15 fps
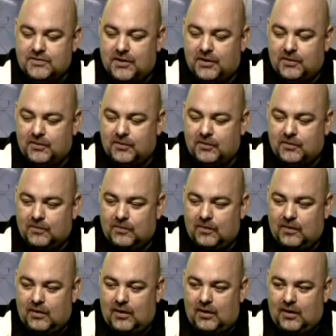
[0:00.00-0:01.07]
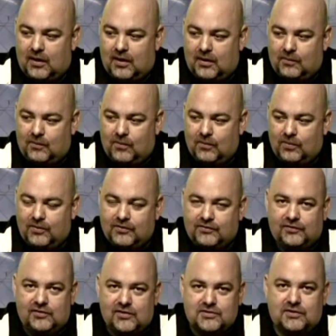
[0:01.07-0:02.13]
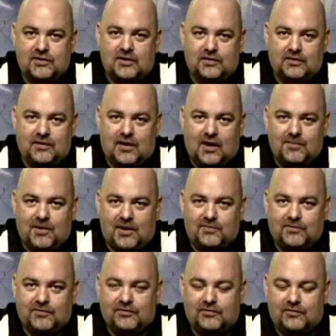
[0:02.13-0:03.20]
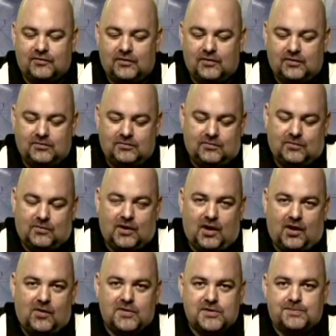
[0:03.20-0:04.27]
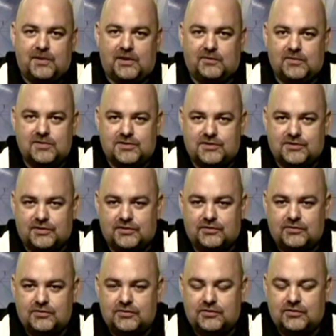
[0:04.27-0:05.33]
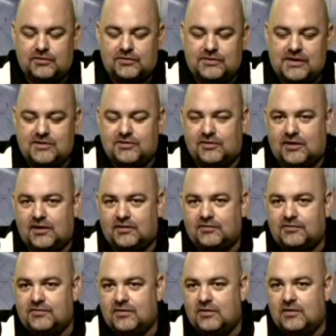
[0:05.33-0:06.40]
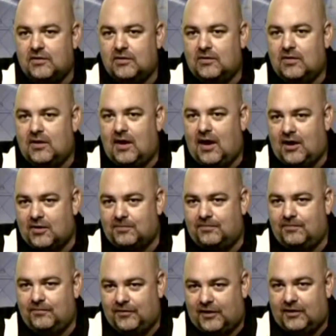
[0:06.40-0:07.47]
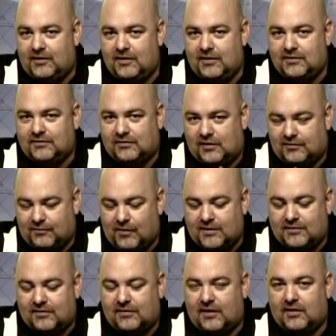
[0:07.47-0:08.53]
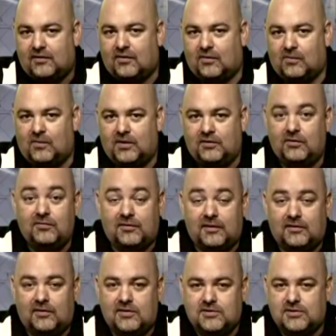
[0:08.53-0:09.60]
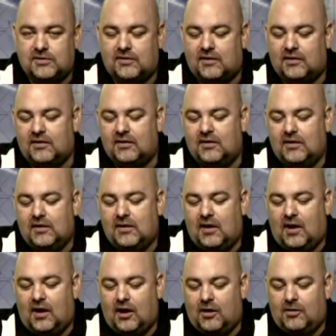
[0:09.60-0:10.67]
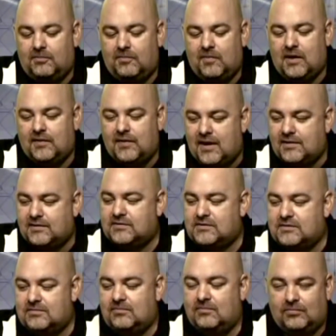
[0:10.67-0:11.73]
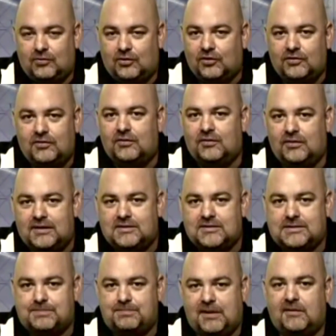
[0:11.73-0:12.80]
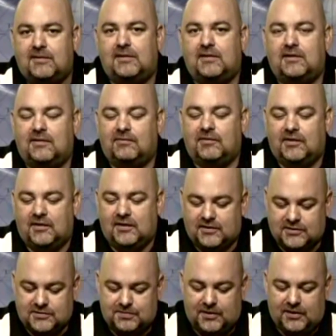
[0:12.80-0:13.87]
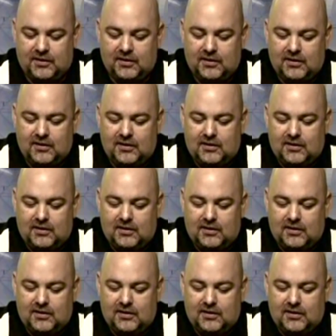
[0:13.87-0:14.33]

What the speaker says: So the suggestion that I made was the one I always make, which is to teach your kids how to think instead of what to think or what you think they should think. And that's good and it's pithy and everything else, but